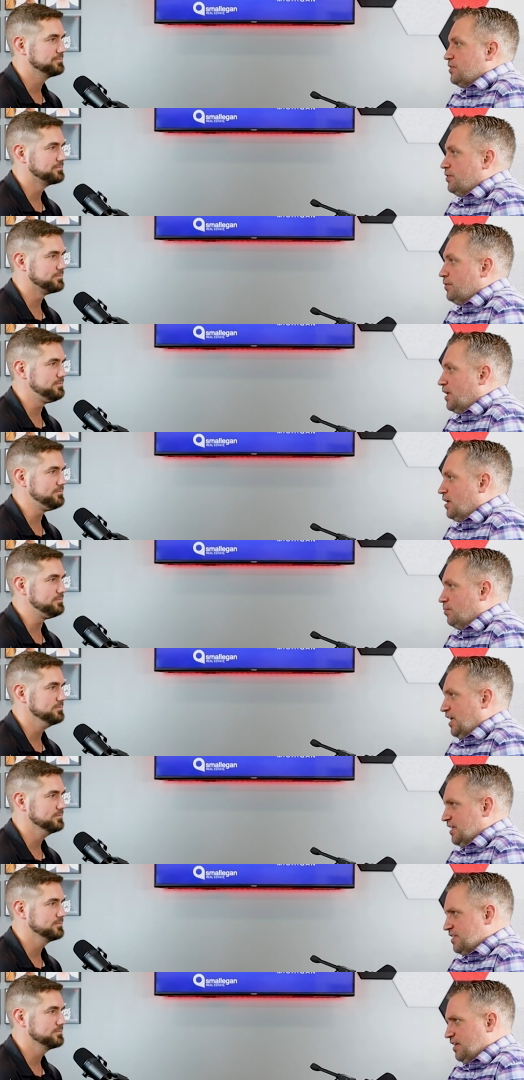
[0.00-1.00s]
Speaker 1: to um,
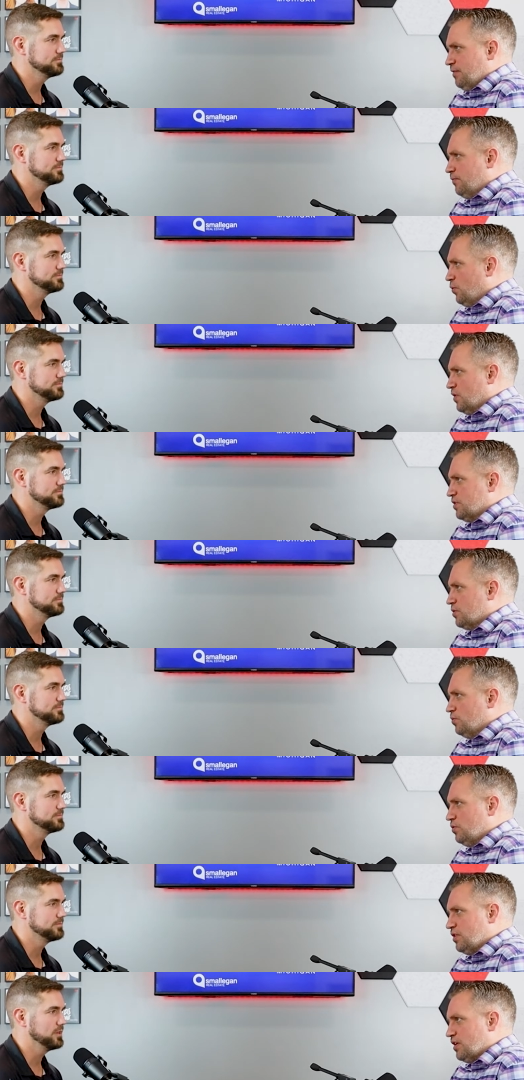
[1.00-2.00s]
Lansing for
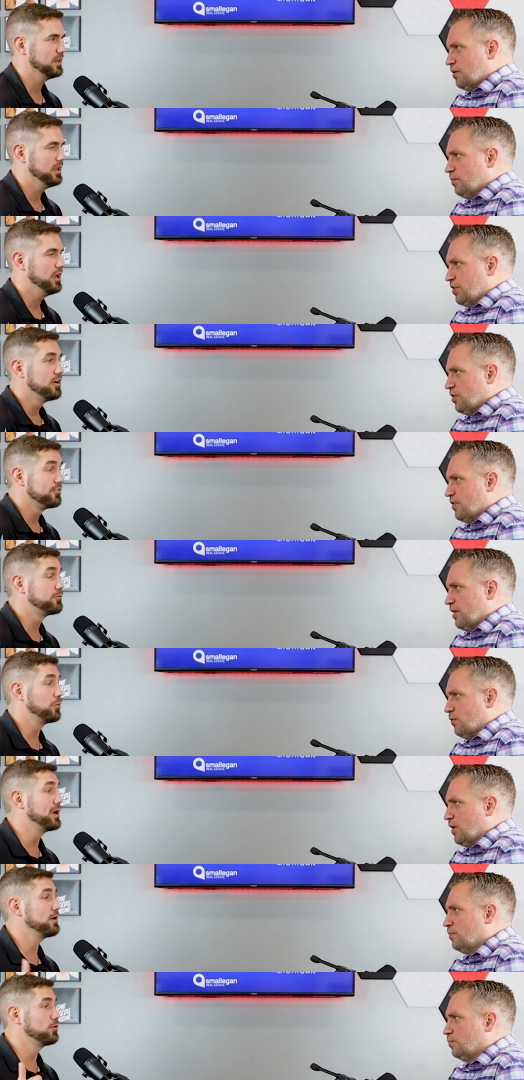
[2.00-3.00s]
school, or what do you go there? Well, for?
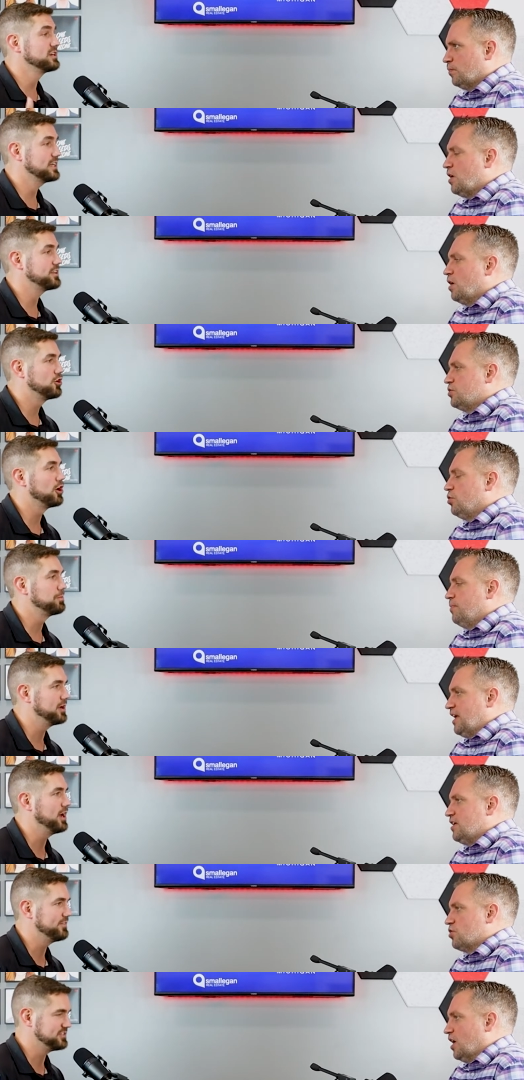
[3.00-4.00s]
when I worked at the corporate
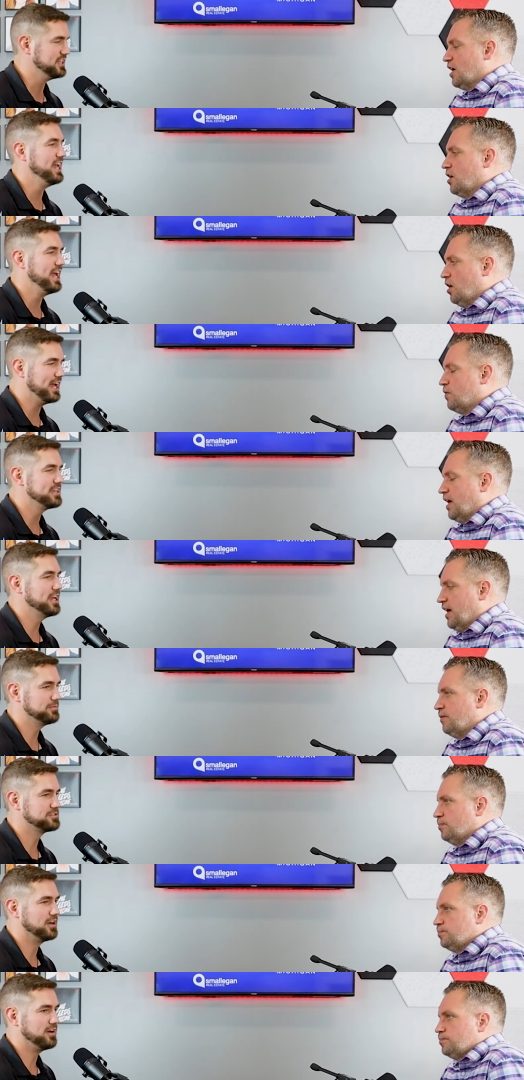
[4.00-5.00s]
office, yeah, okay. yep.
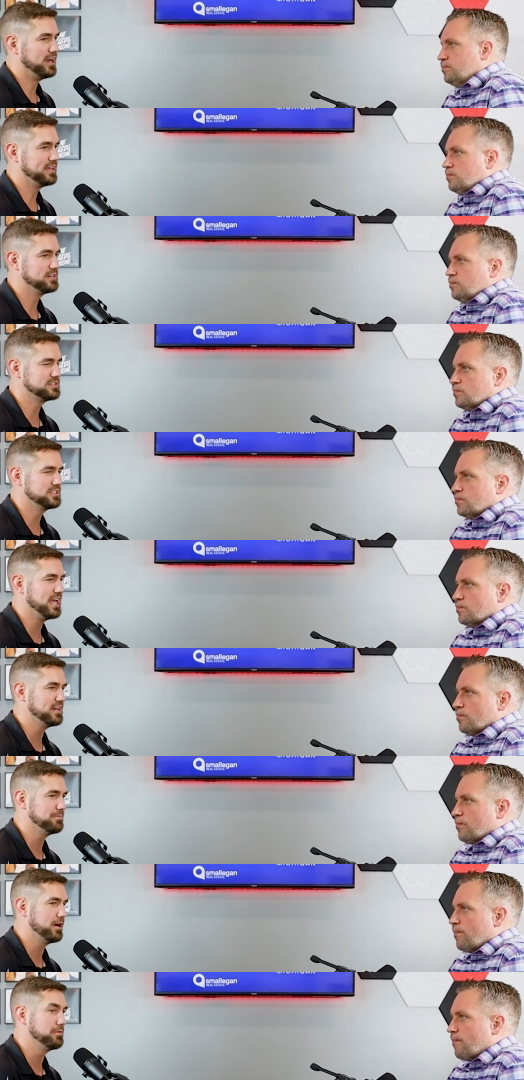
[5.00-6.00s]
So
Speaker 2: I just got
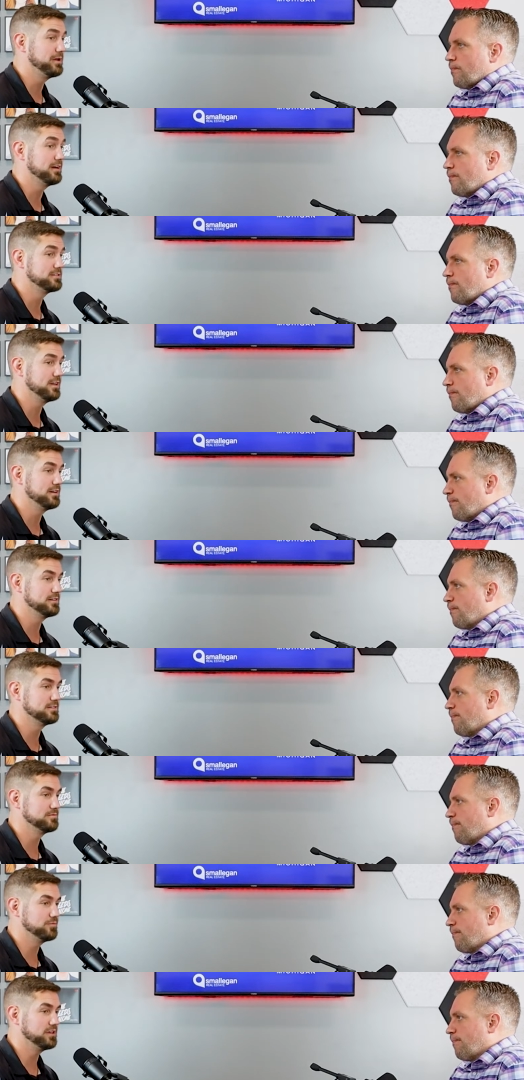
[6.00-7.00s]
an apartment out there
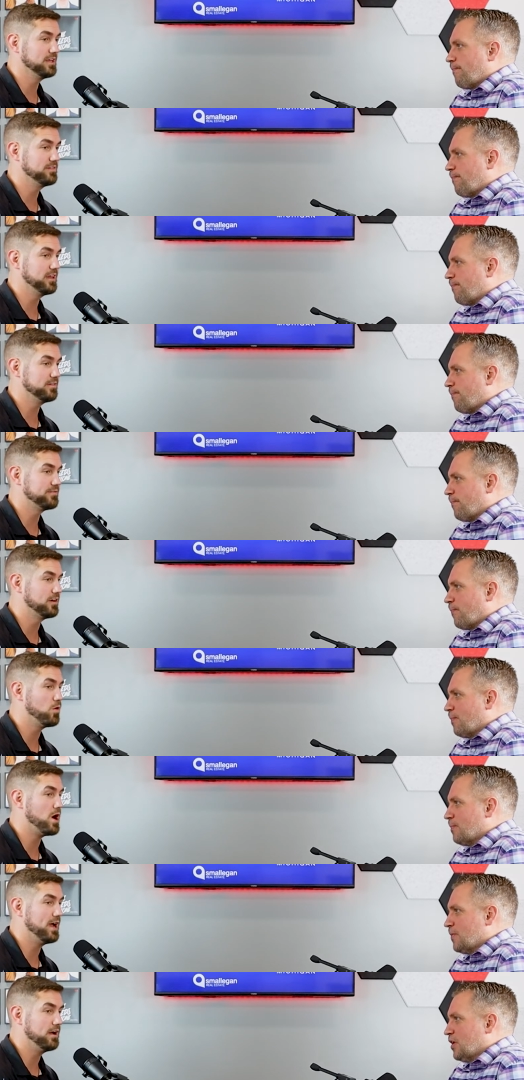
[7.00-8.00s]
and lived there for a
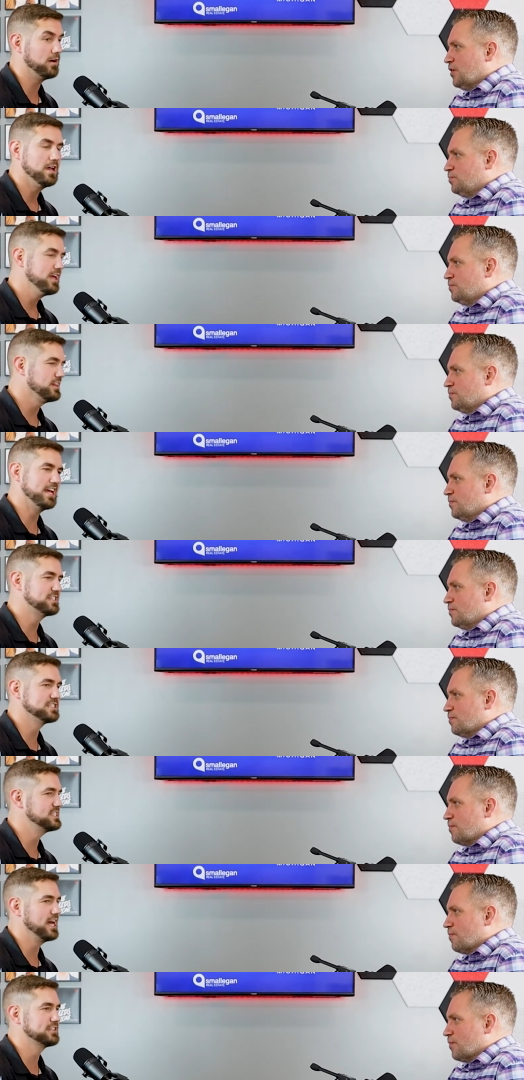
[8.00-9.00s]
while.
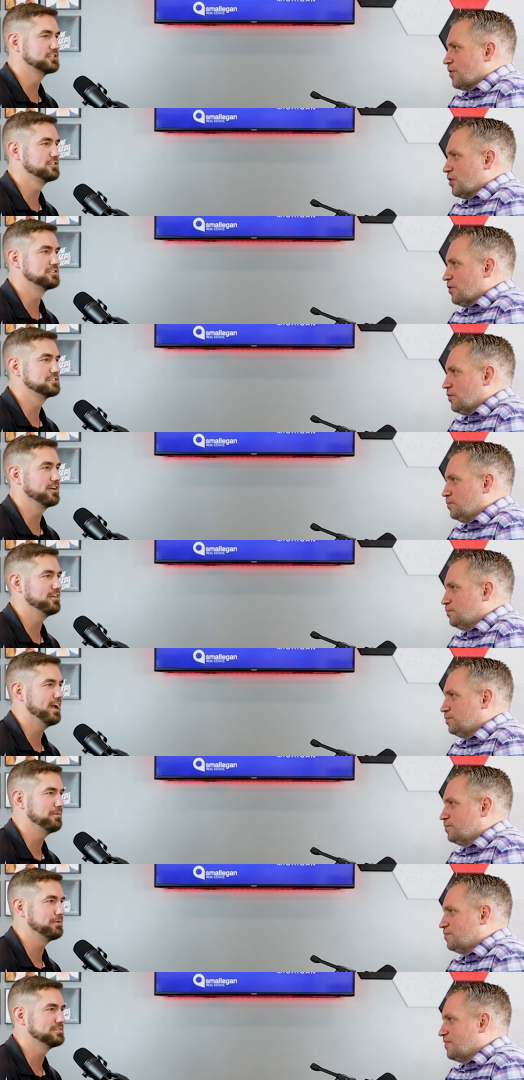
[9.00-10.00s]
Lansing's not as cool as Grand
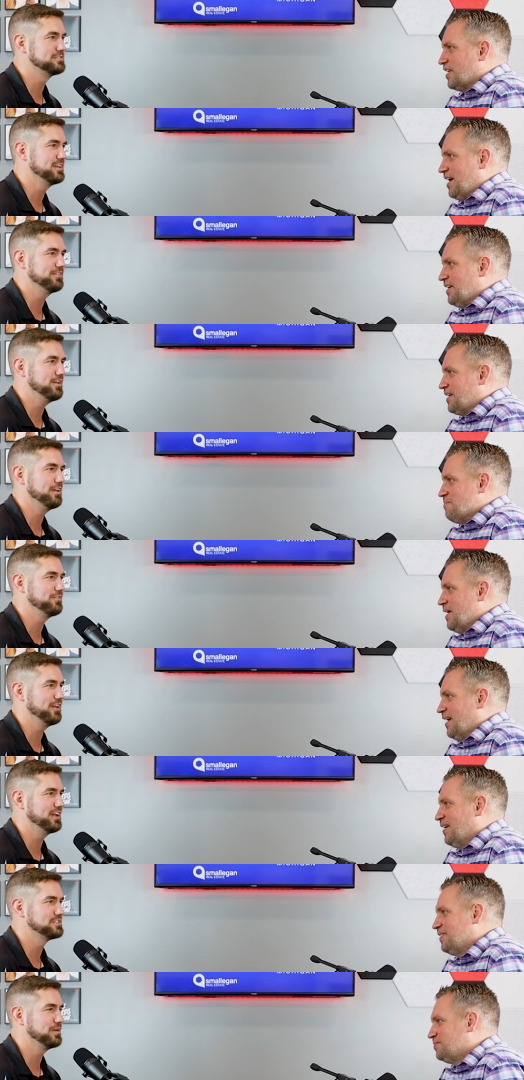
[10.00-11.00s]
Rapids. How do you compare? If
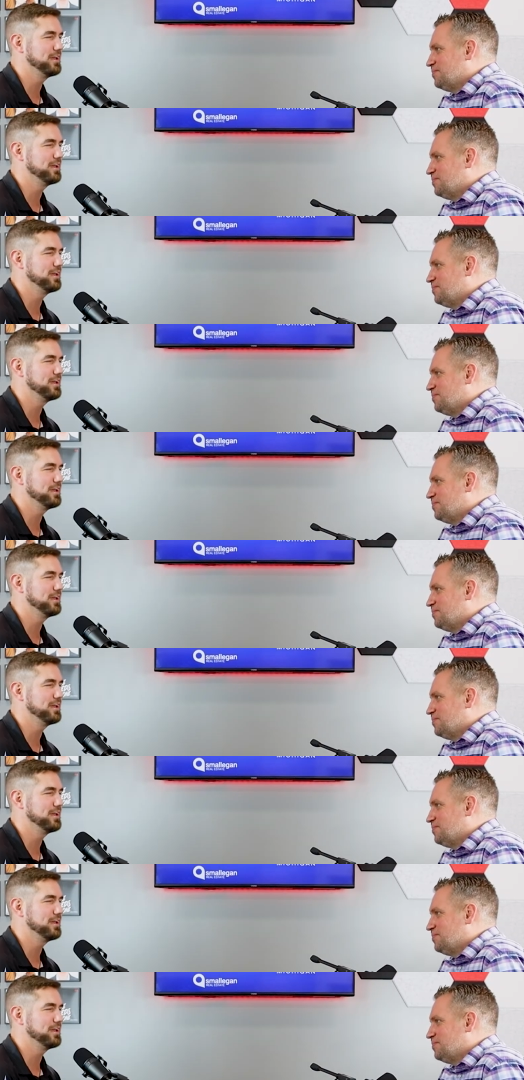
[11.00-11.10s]
you ask